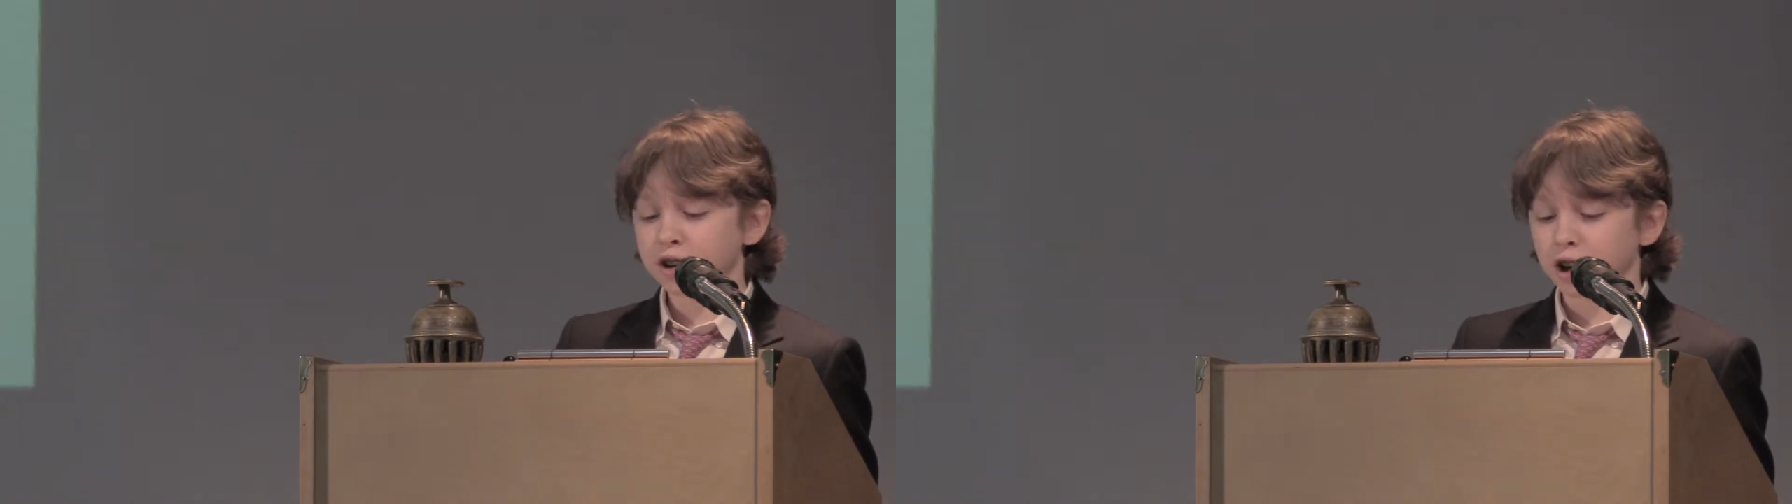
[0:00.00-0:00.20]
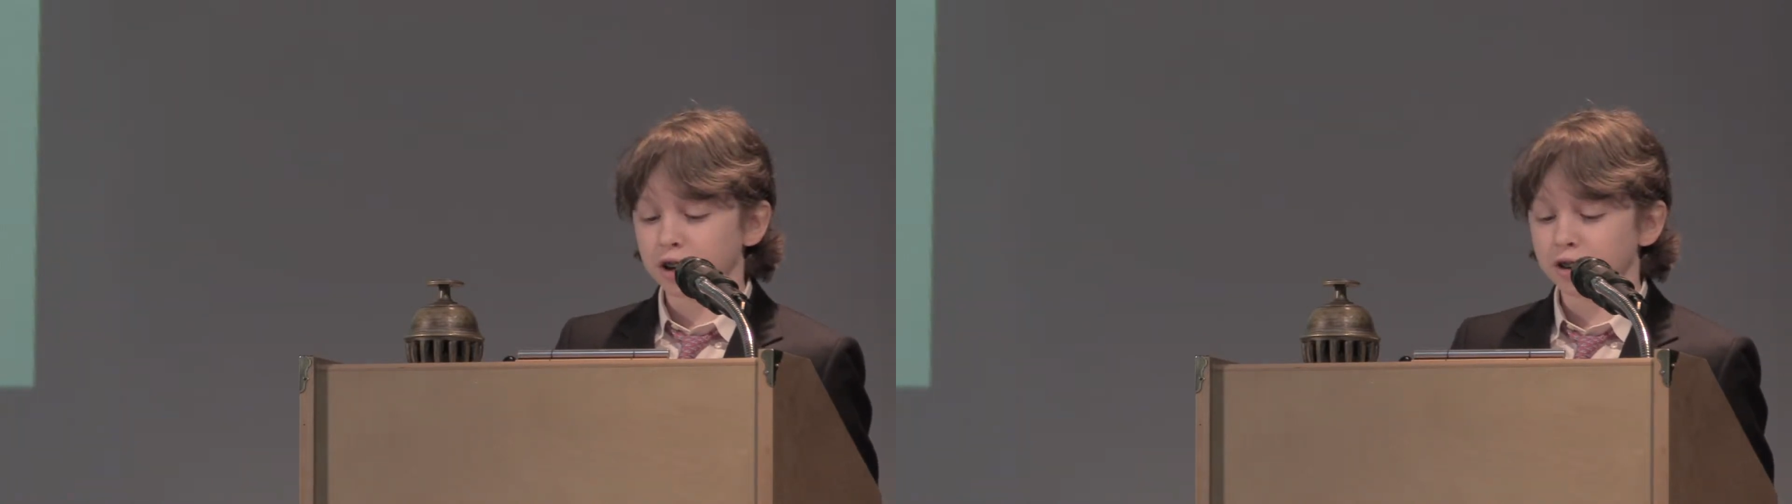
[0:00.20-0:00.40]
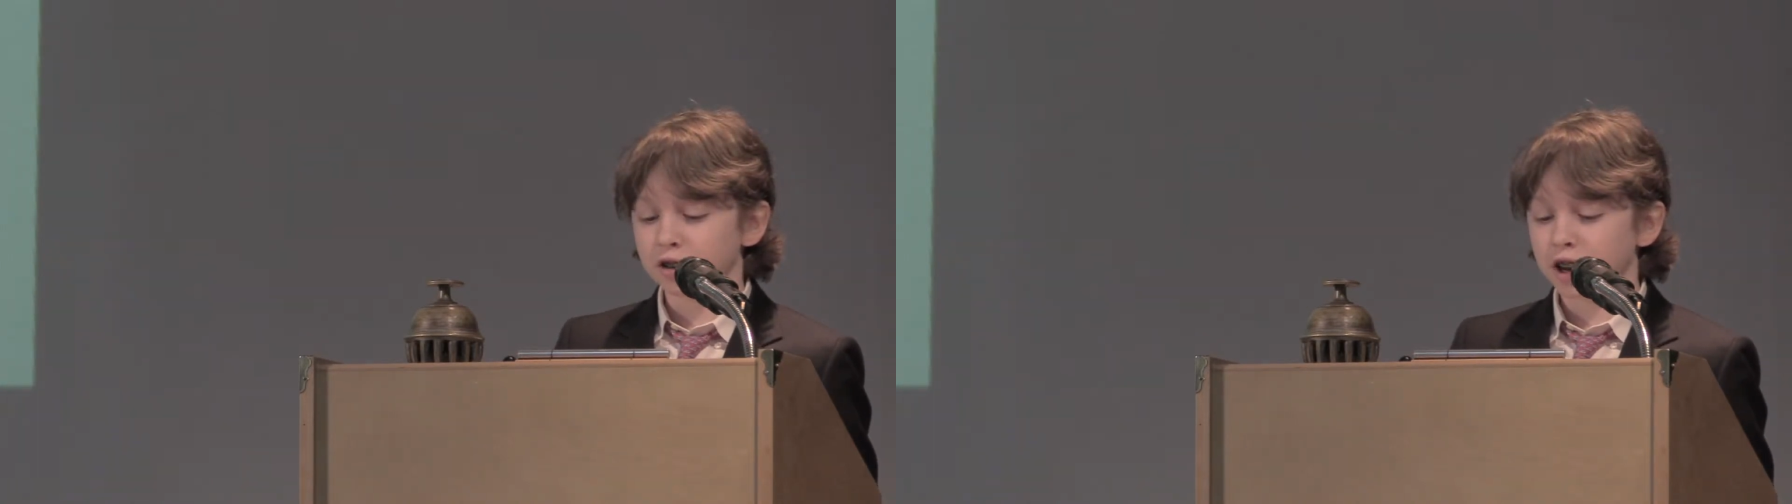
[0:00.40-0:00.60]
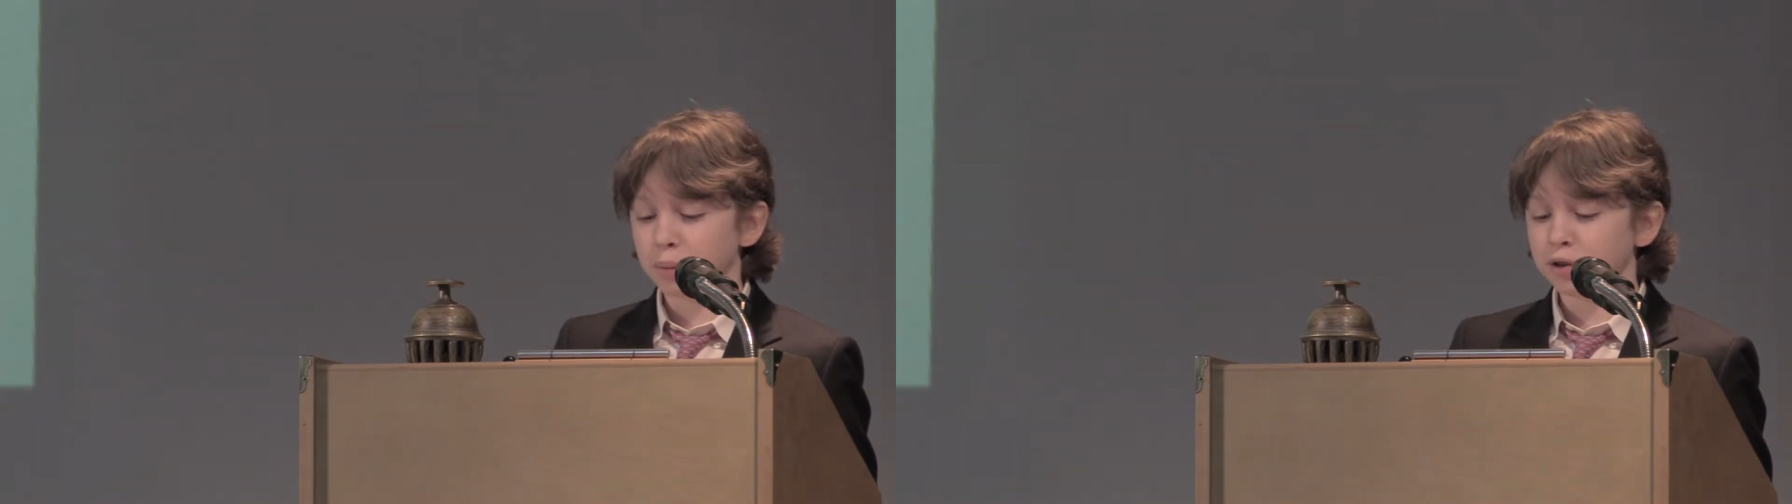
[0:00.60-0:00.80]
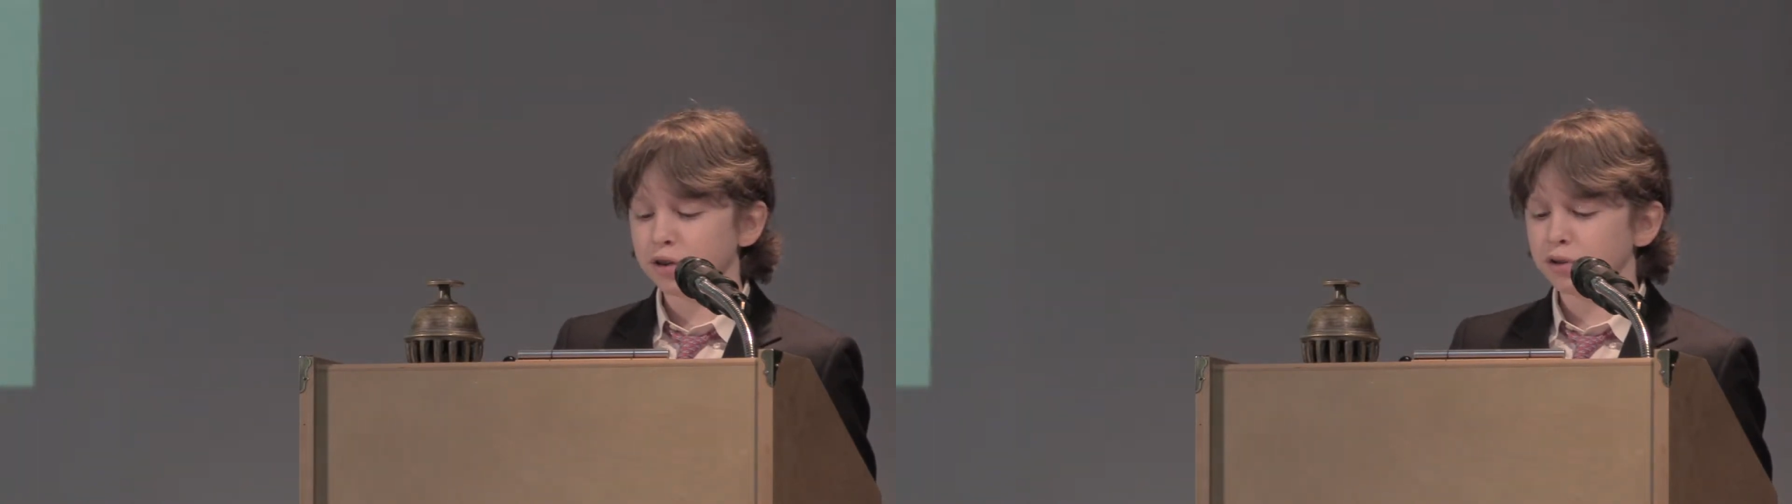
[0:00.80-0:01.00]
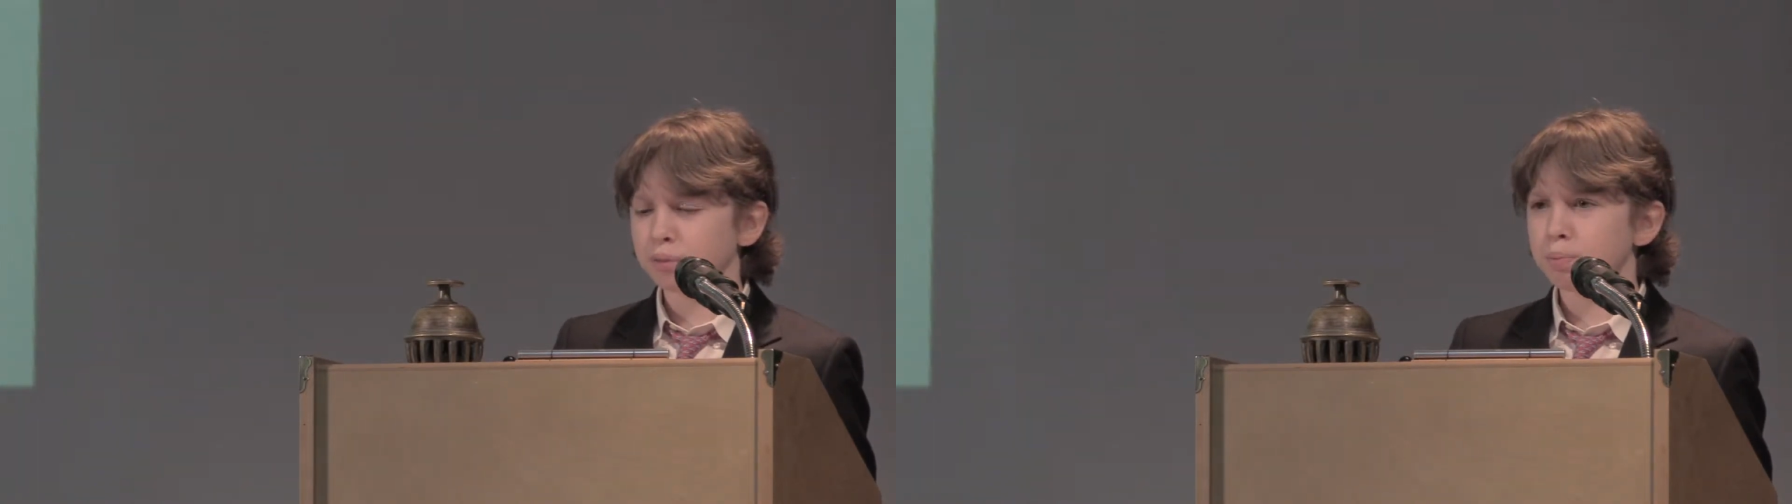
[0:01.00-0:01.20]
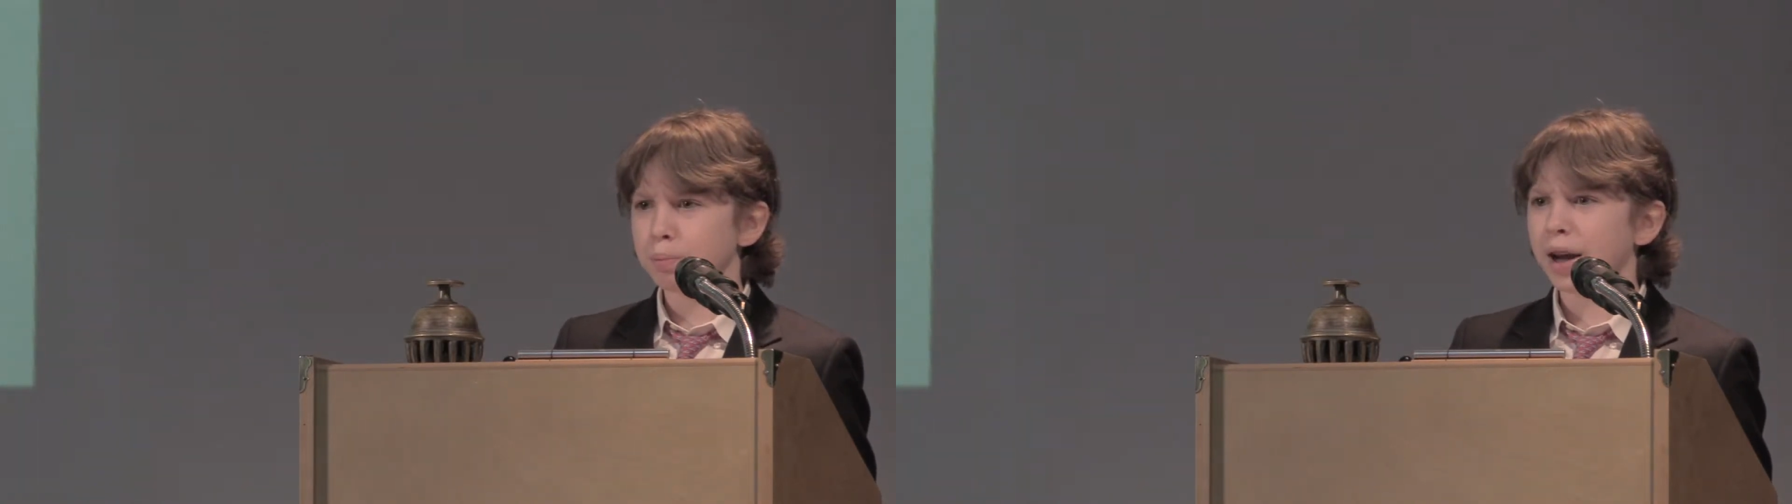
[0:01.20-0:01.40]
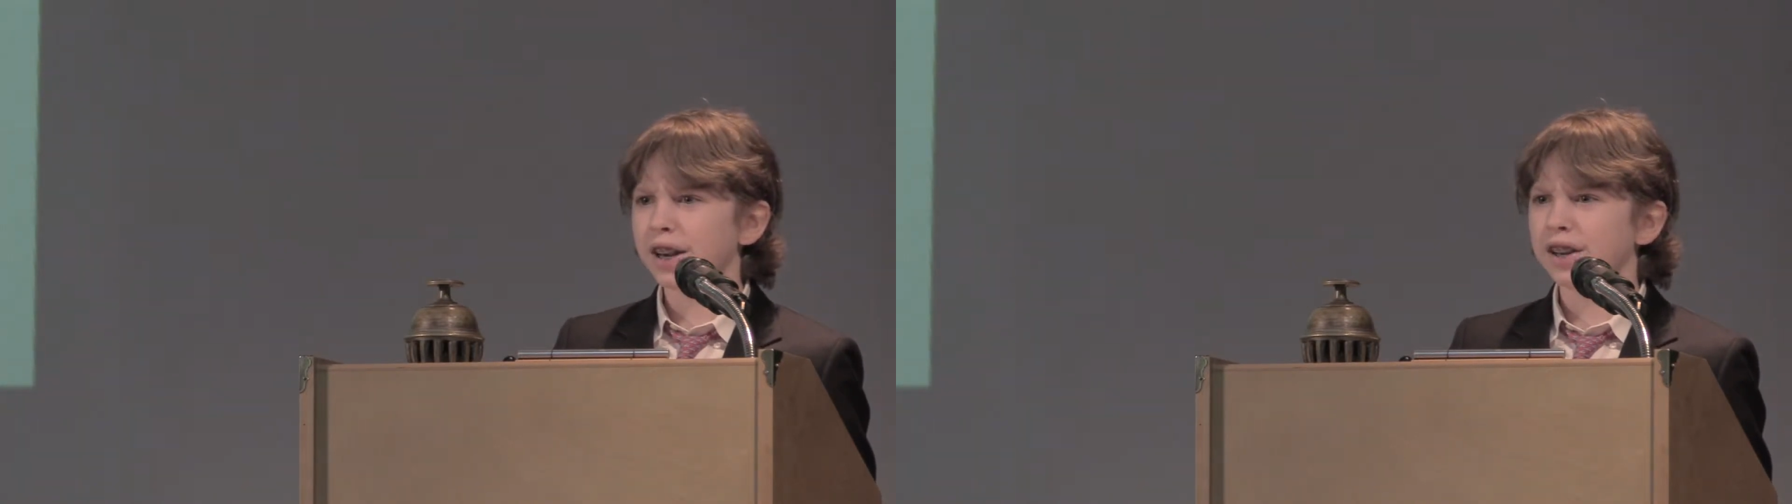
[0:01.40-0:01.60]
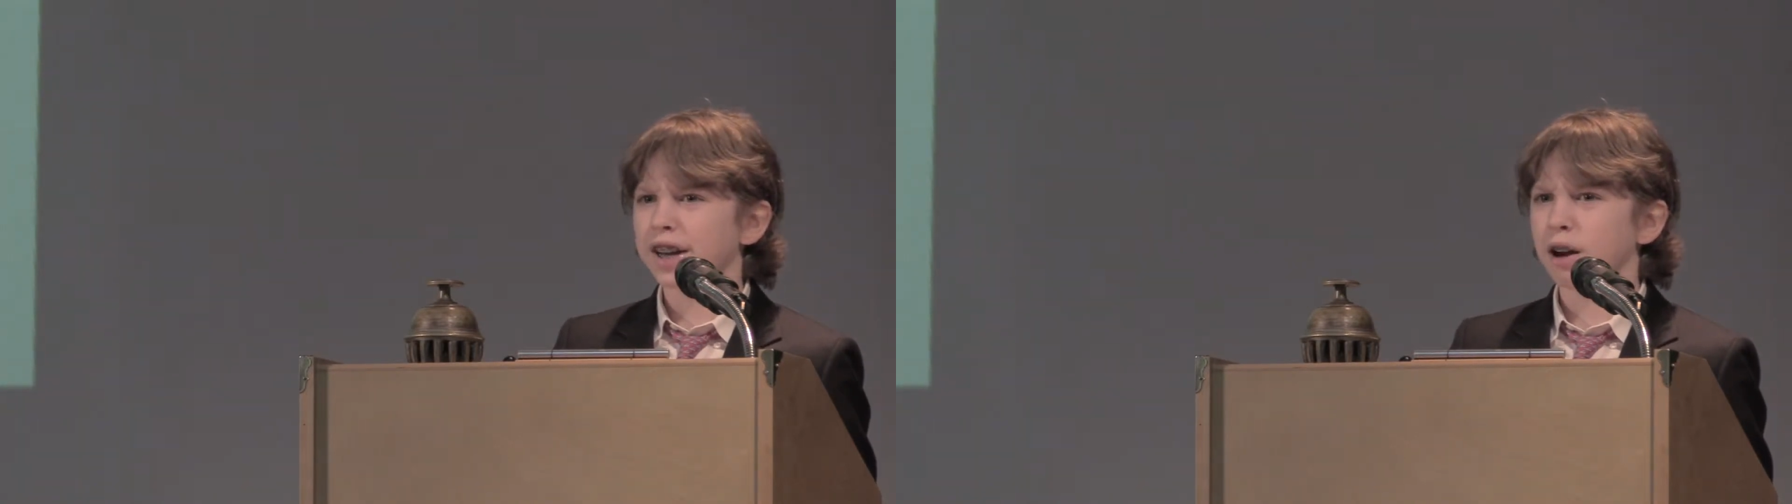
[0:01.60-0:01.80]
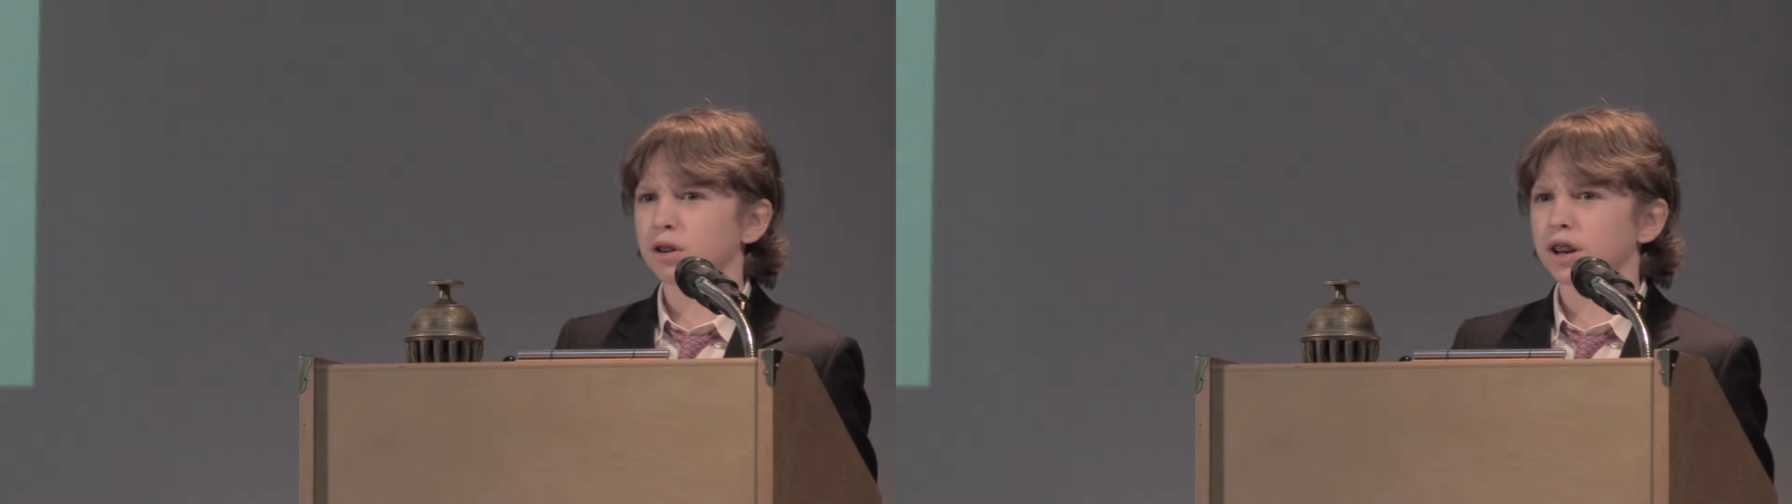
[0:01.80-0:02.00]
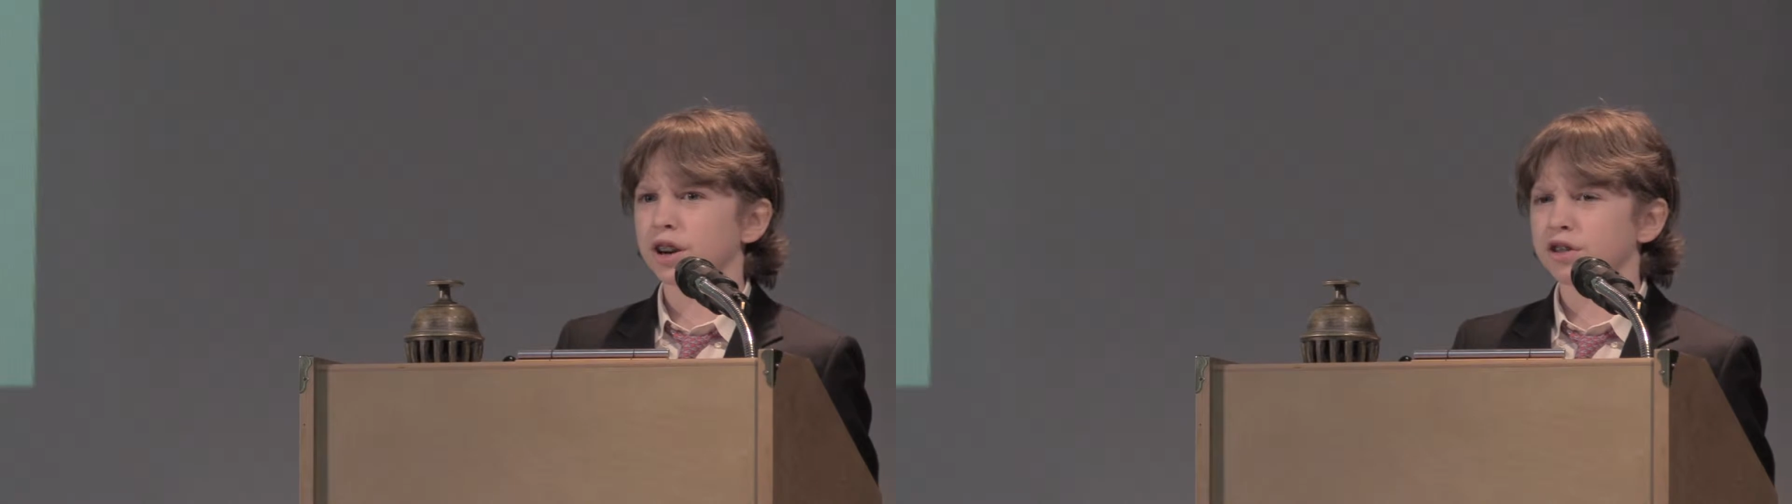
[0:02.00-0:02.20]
tons and was used mainly to calculate